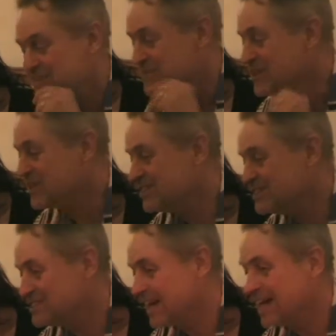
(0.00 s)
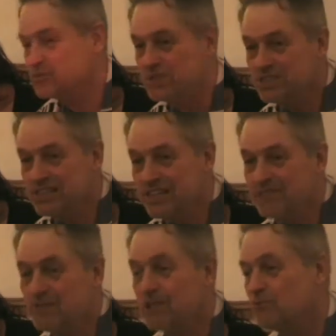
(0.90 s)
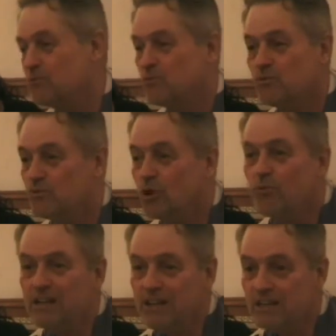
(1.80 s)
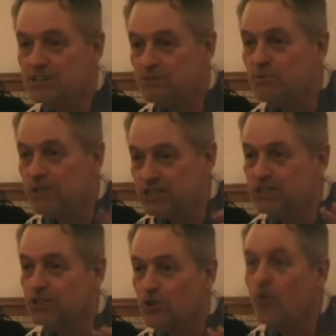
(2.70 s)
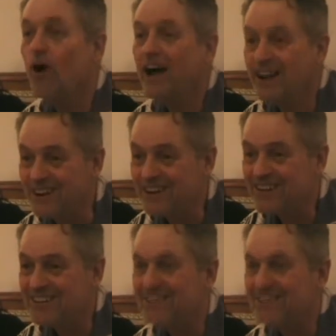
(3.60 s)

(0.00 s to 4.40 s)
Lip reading: Because, as we say, you know, nobody likes to preach to the choir.